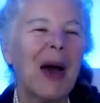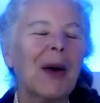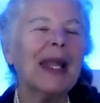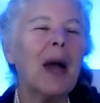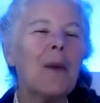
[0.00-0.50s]

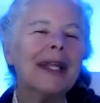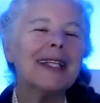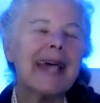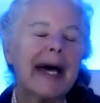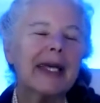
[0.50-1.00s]
Well, I want
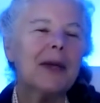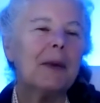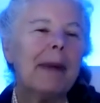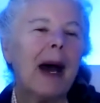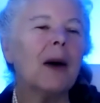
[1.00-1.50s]
to tell you
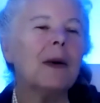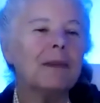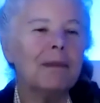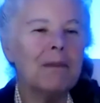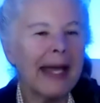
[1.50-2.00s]
about
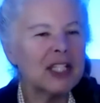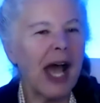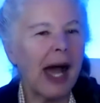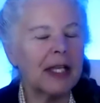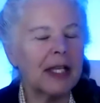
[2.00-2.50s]
my
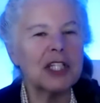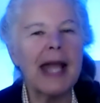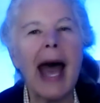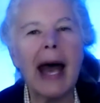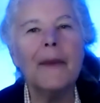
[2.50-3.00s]
challenge
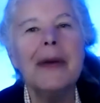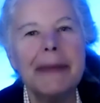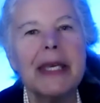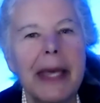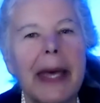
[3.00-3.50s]
and how it
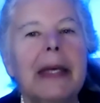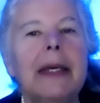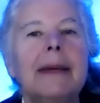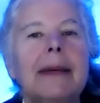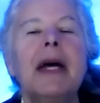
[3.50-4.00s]

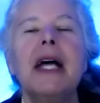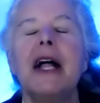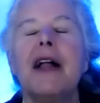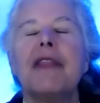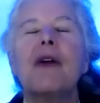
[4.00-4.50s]
became
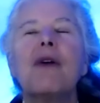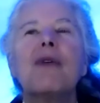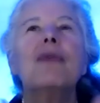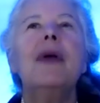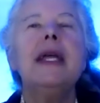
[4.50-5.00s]
the
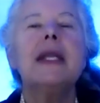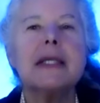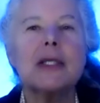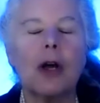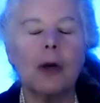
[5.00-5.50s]

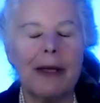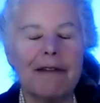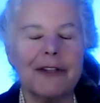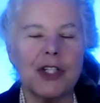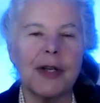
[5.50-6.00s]
greatest doorway
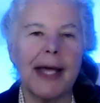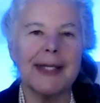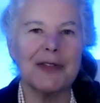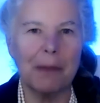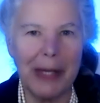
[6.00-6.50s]
for
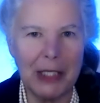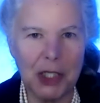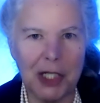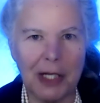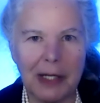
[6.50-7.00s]

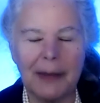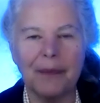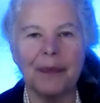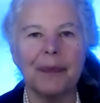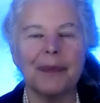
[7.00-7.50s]
transformation.
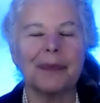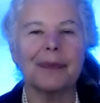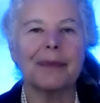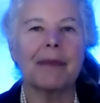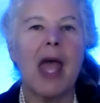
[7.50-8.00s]

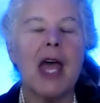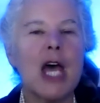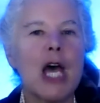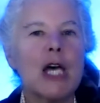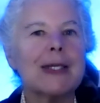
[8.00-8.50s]

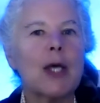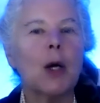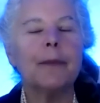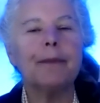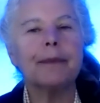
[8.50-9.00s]

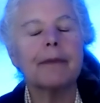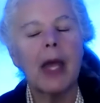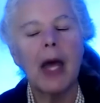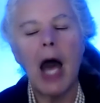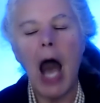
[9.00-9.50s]
So,
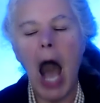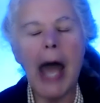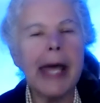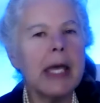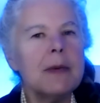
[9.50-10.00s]

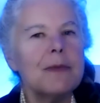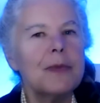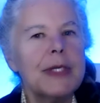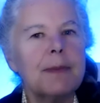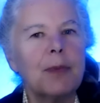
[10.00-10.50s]
I
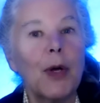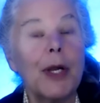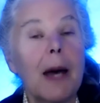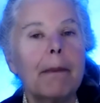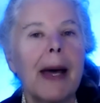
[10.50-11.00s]
was
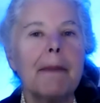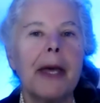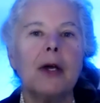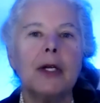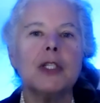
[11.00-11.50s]
brought up by
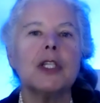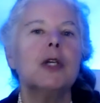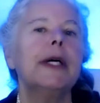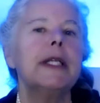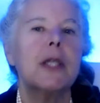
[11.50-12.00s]
parents
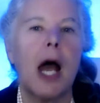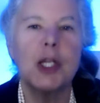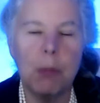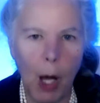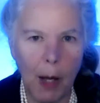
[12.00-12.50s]
who had
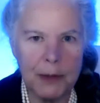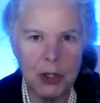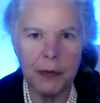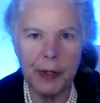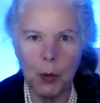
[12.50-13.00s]
dodged bombs
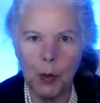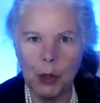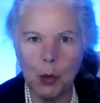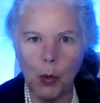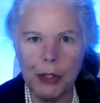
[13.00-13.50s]
during
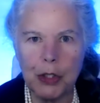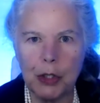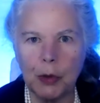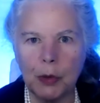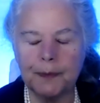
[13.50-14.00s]
World War
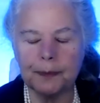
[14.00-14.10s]
II.